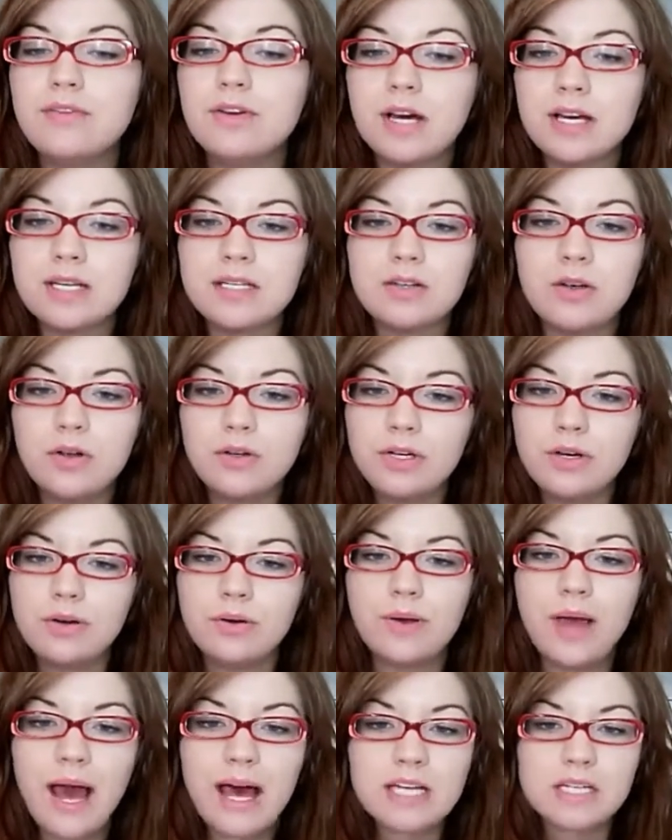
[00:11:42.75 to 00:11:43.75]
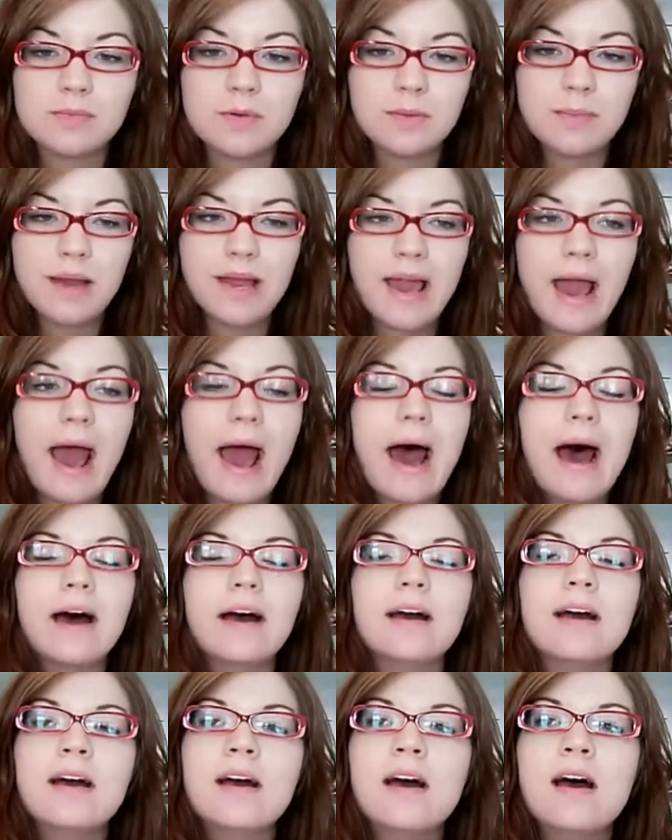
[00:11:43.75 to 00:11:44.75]
You guys all know Casper, my
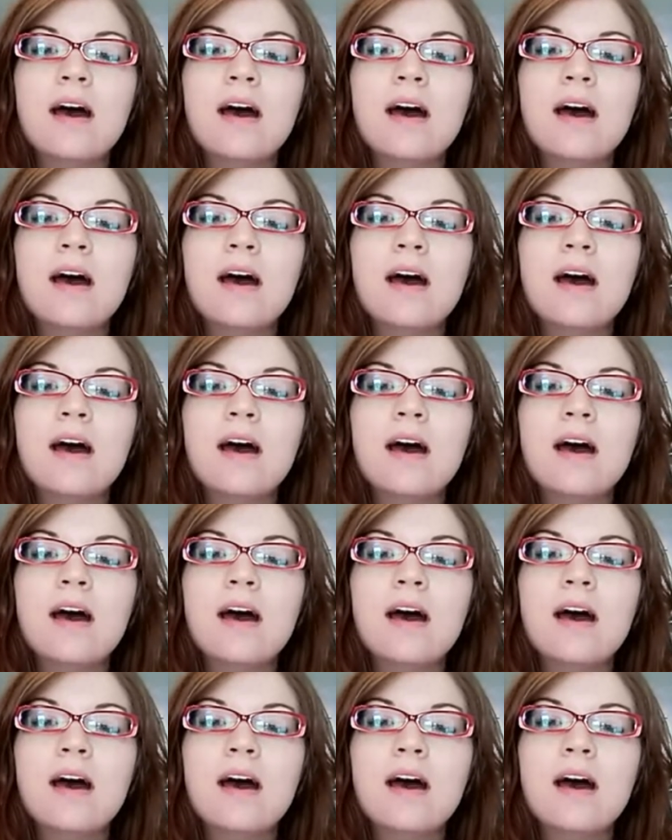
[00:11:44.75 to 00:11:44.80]
cat.